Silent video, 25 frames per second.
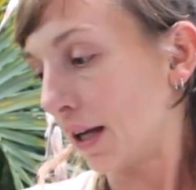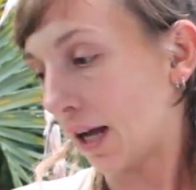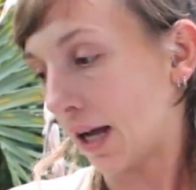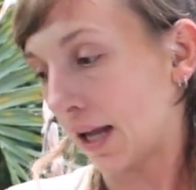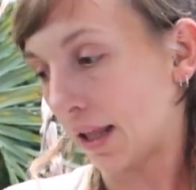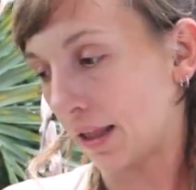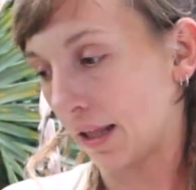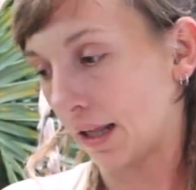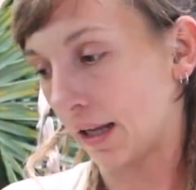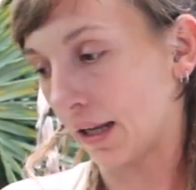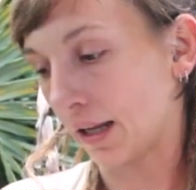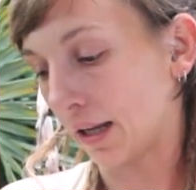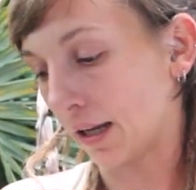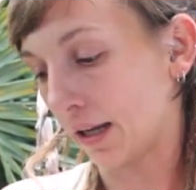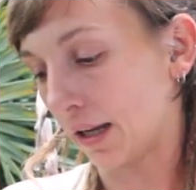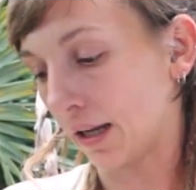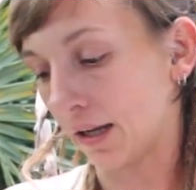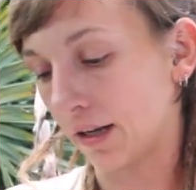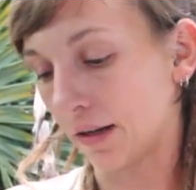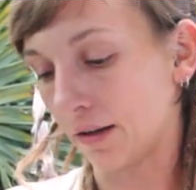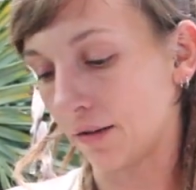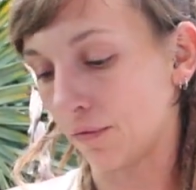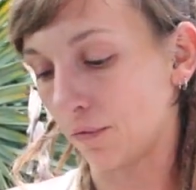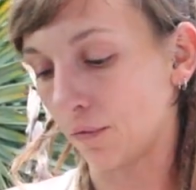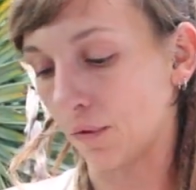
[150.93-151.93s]
I think,
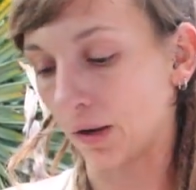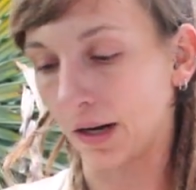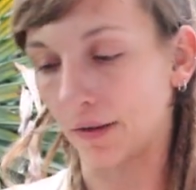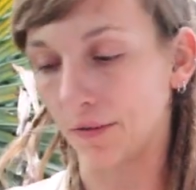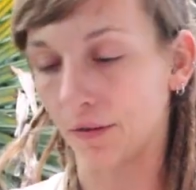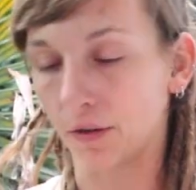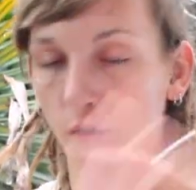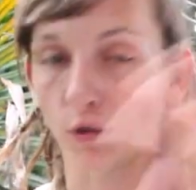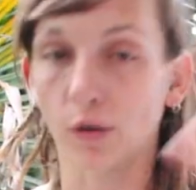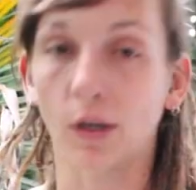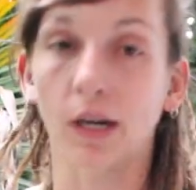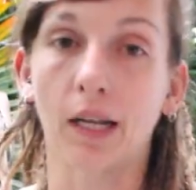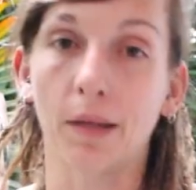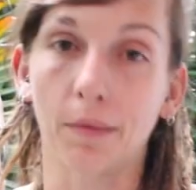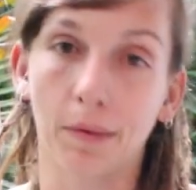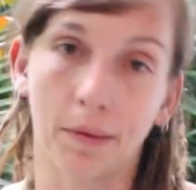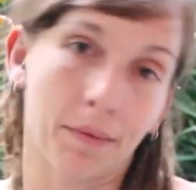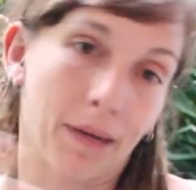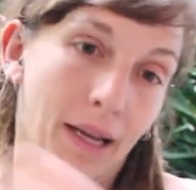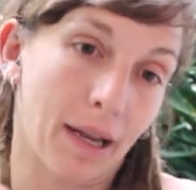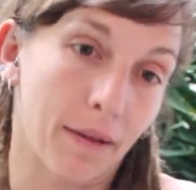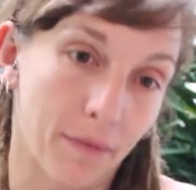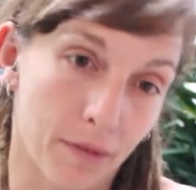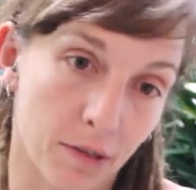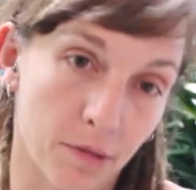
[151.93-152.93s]
and whatever traded them,
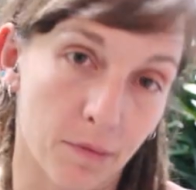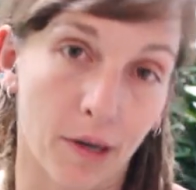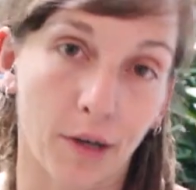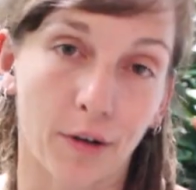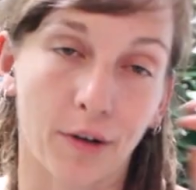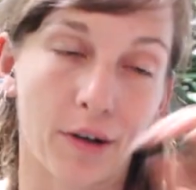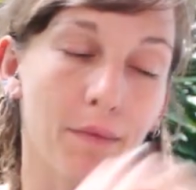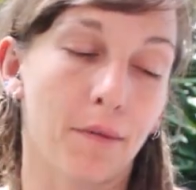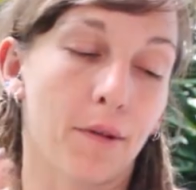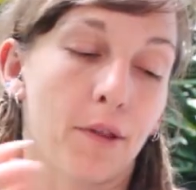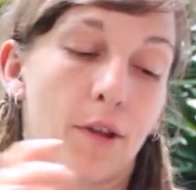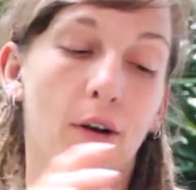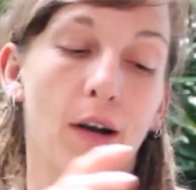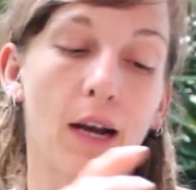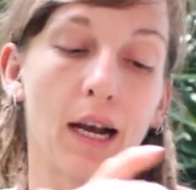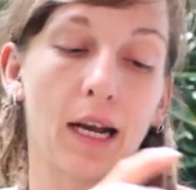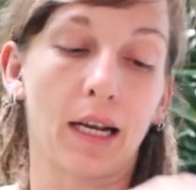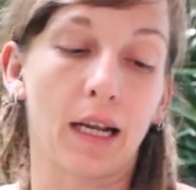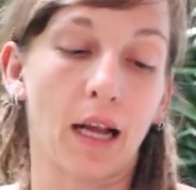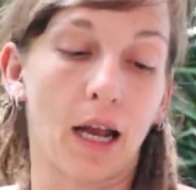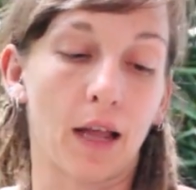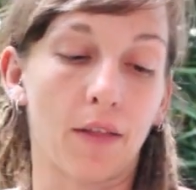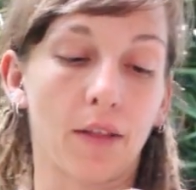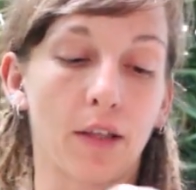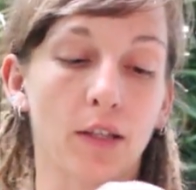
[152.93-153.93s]
gave it to my grandmother, and
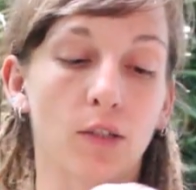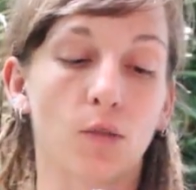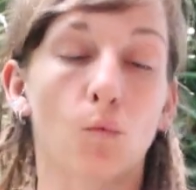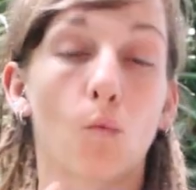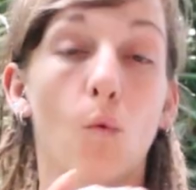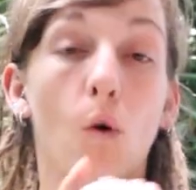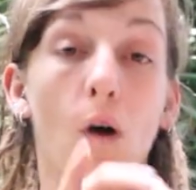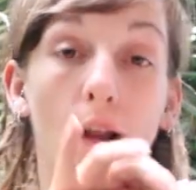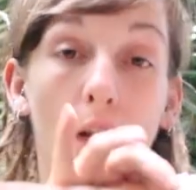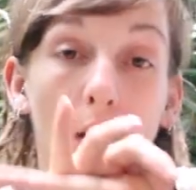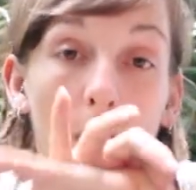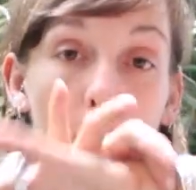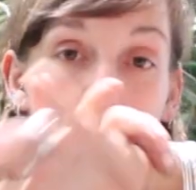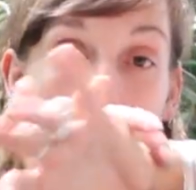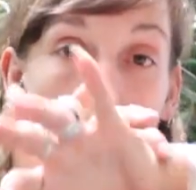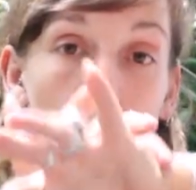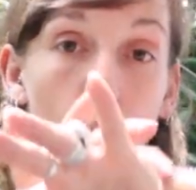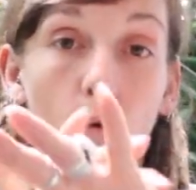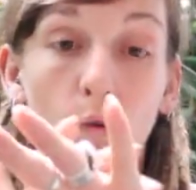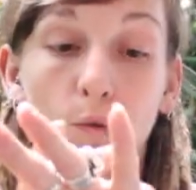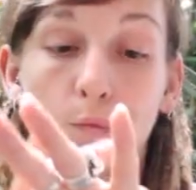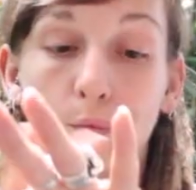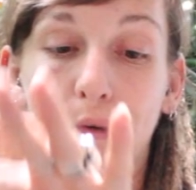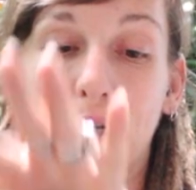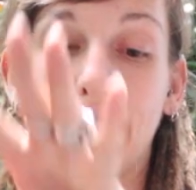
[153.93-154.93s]
got this one
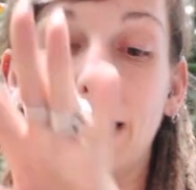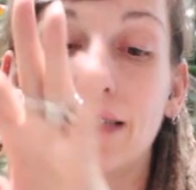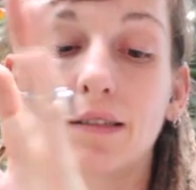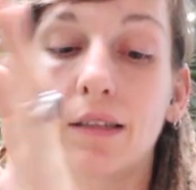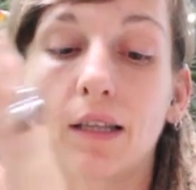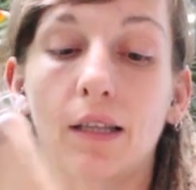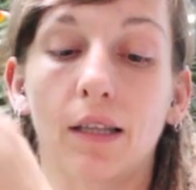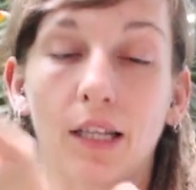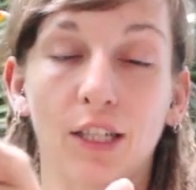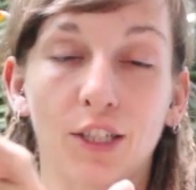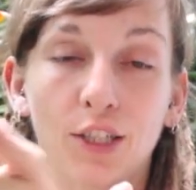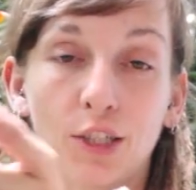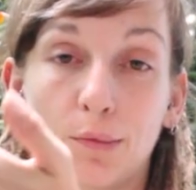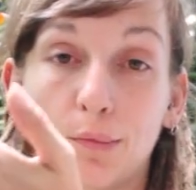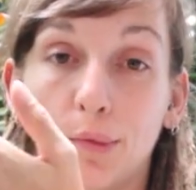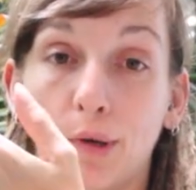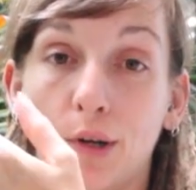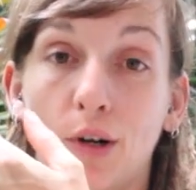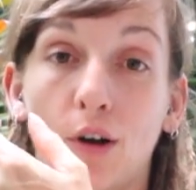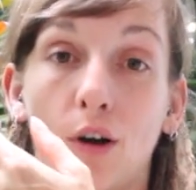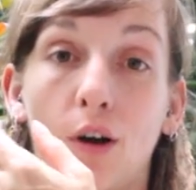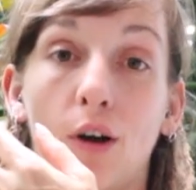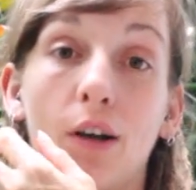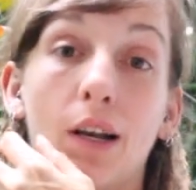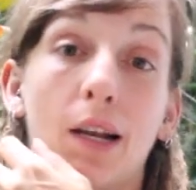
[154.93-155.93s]
gold bracelet that she put
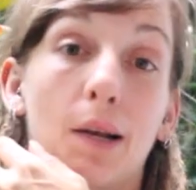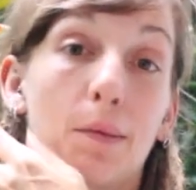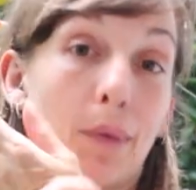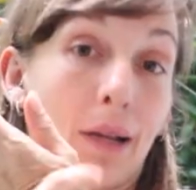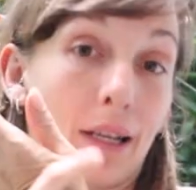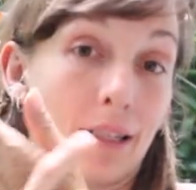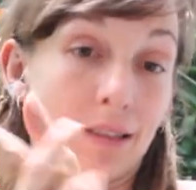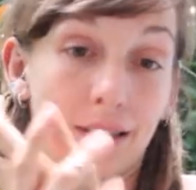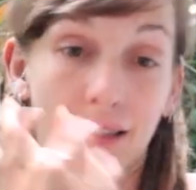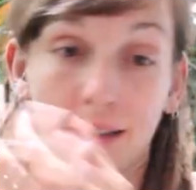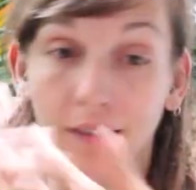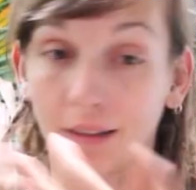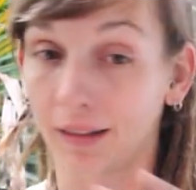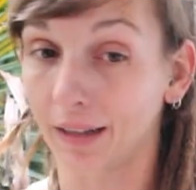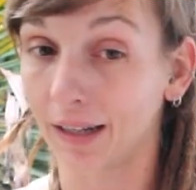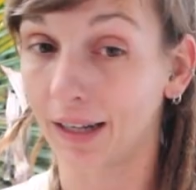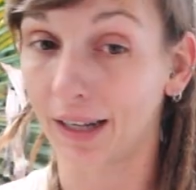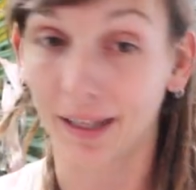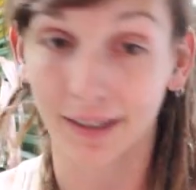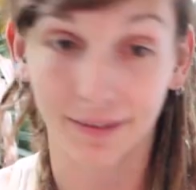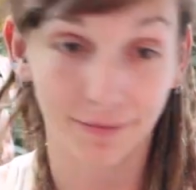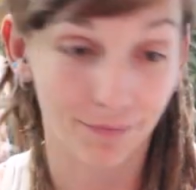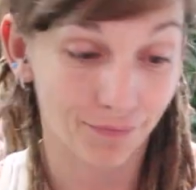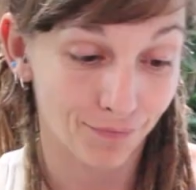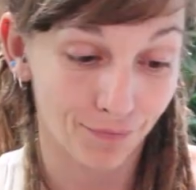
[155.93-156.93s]
on and basically
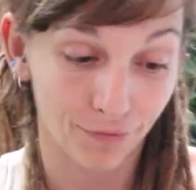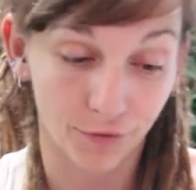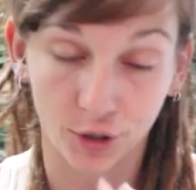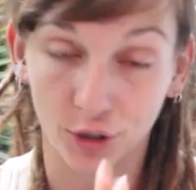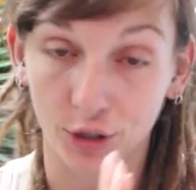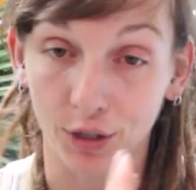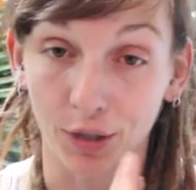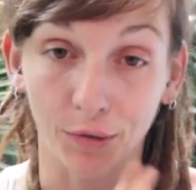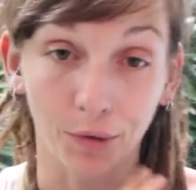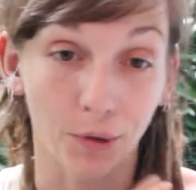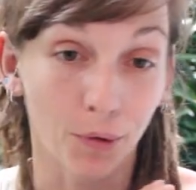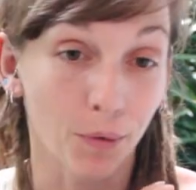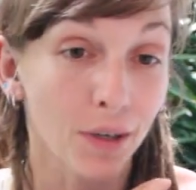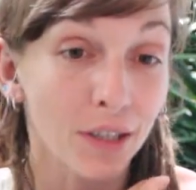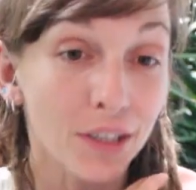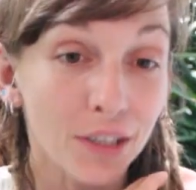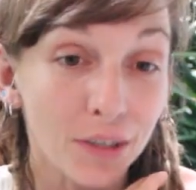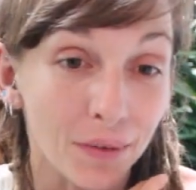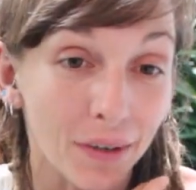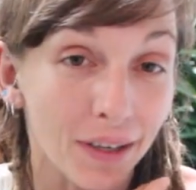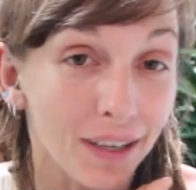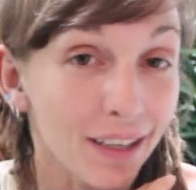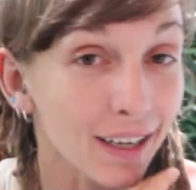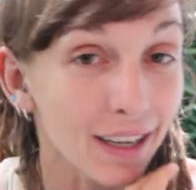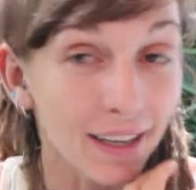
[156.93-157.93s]
she grew
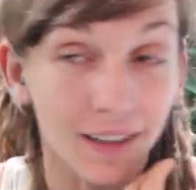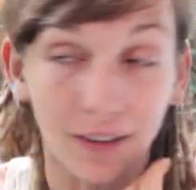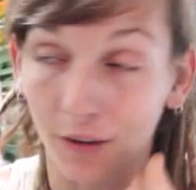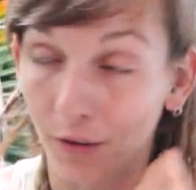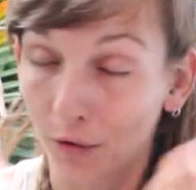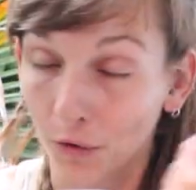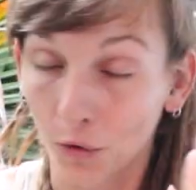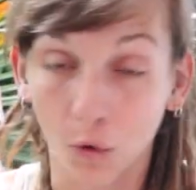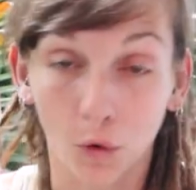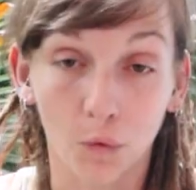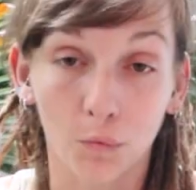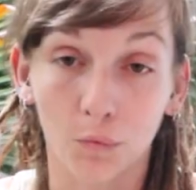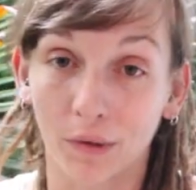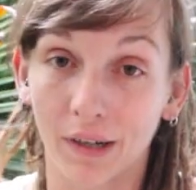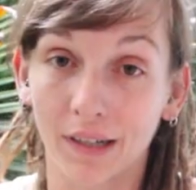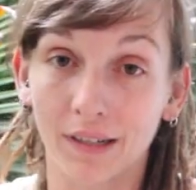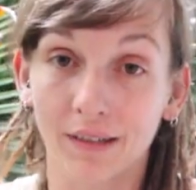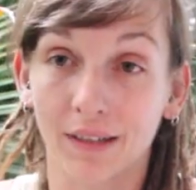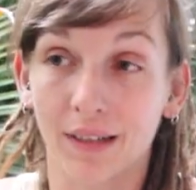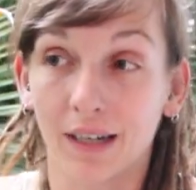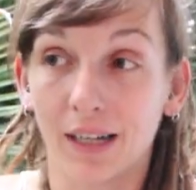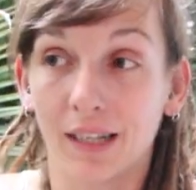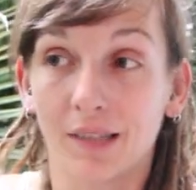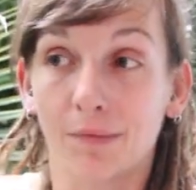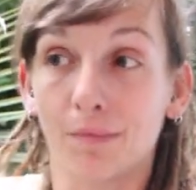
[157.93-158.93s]
into it, and her gold
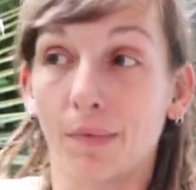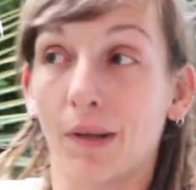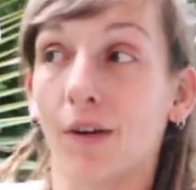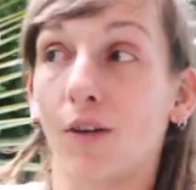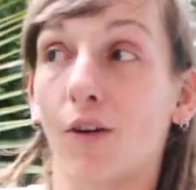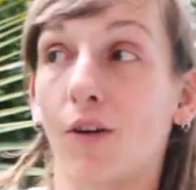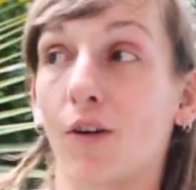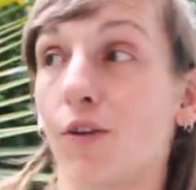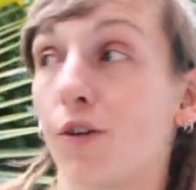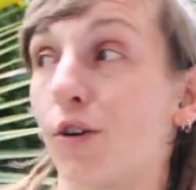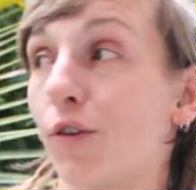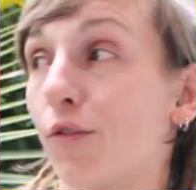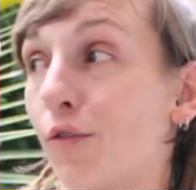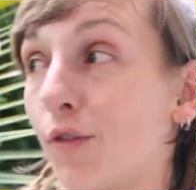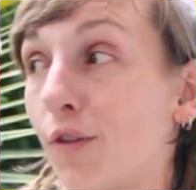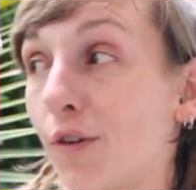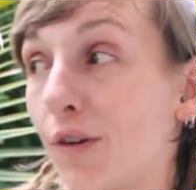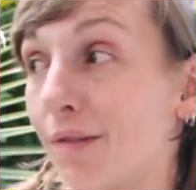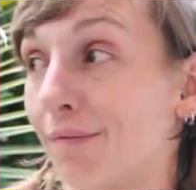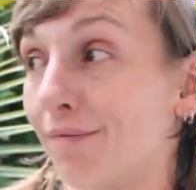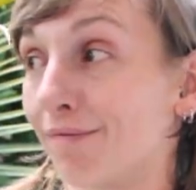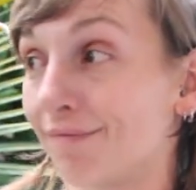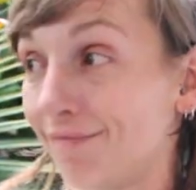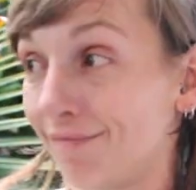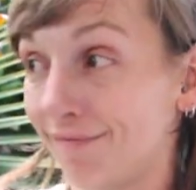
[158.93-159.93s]
bracelet has been on her
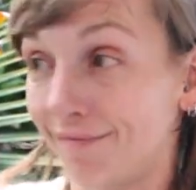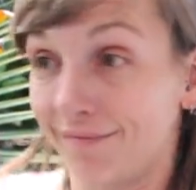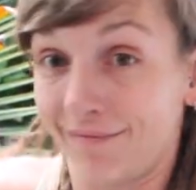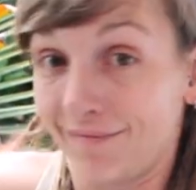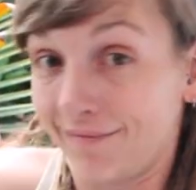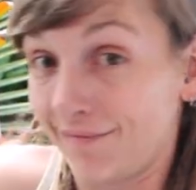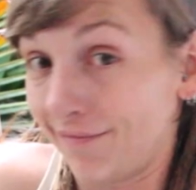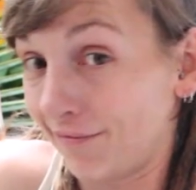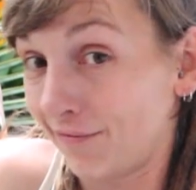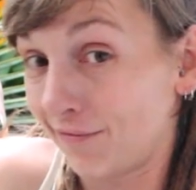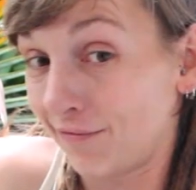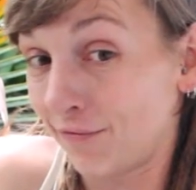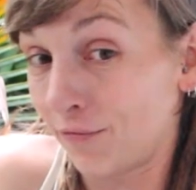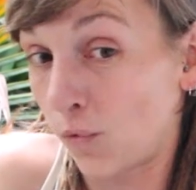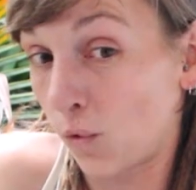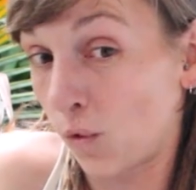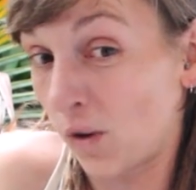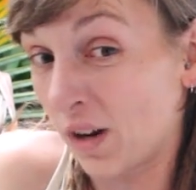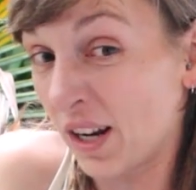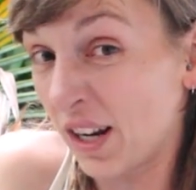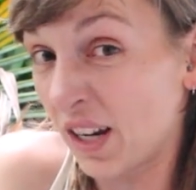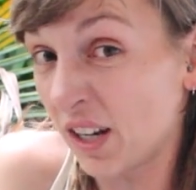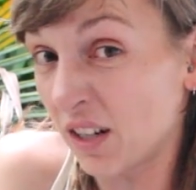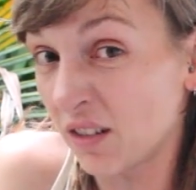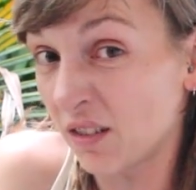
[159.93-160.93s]
for
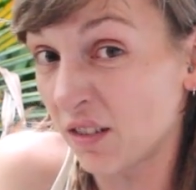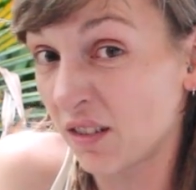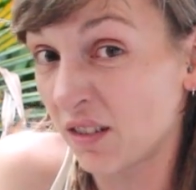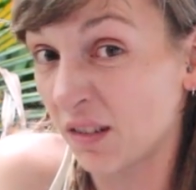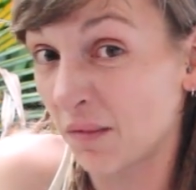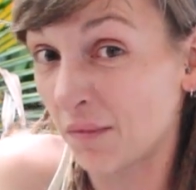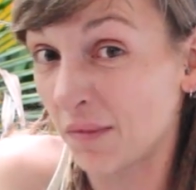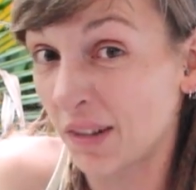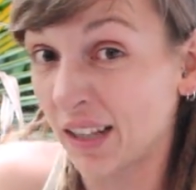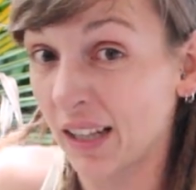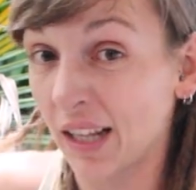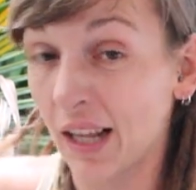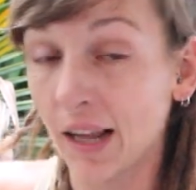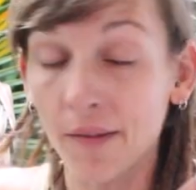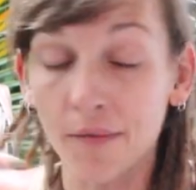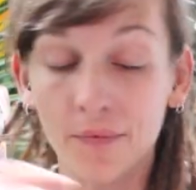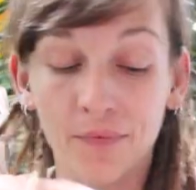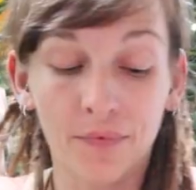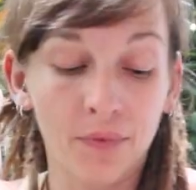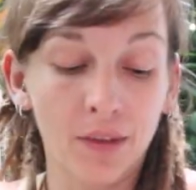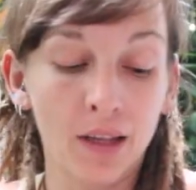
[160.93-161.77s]
40 years, something like that.